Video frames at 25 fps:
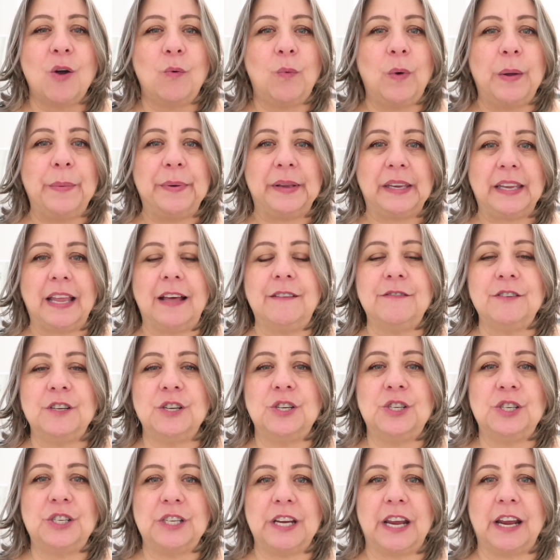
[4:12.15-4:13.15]
We would love
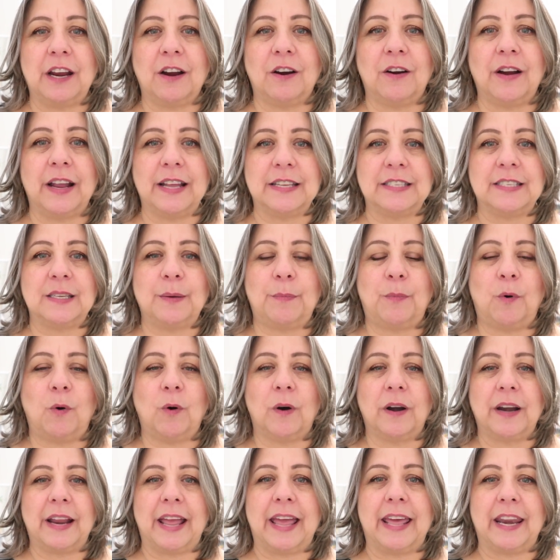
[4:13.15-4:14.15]
to share and
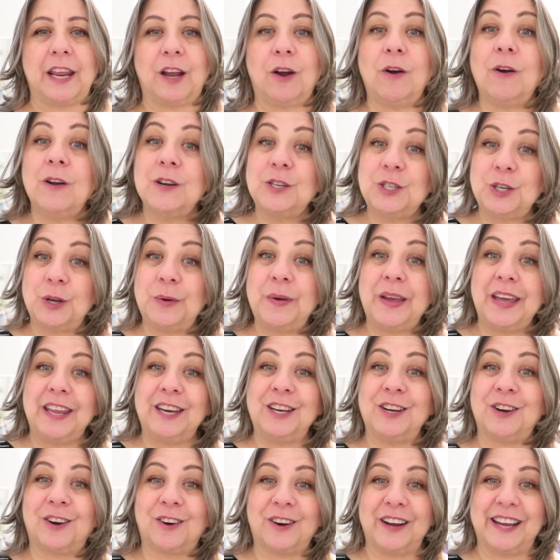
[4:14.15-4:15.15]
support and encourage you
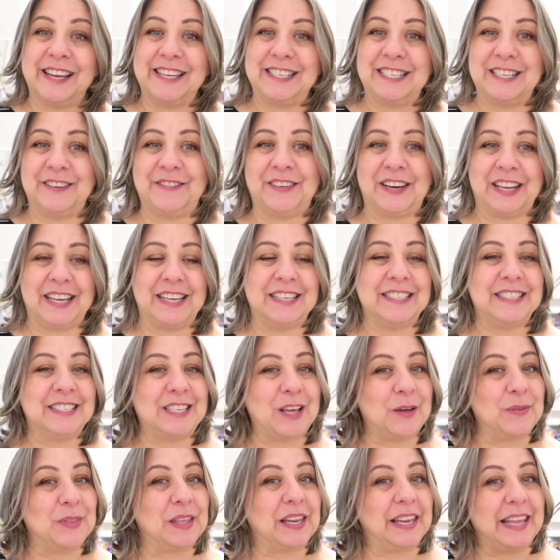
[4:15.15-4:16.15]
in your creativity.
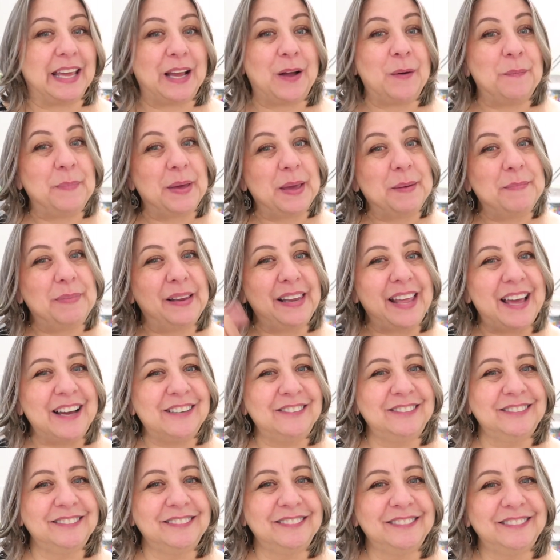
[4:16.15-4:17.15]
So the link will be
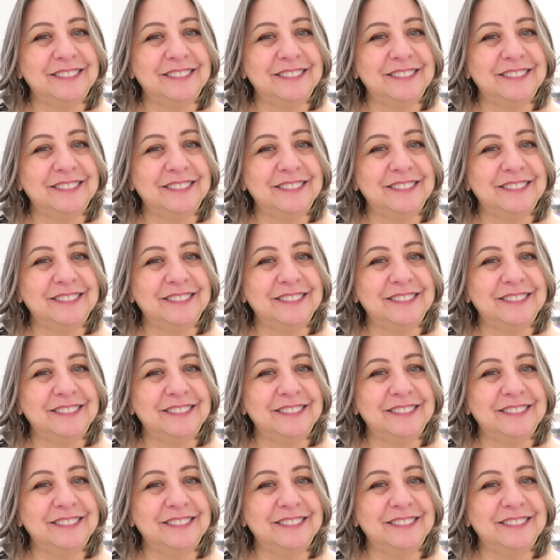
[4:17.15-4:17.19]
below.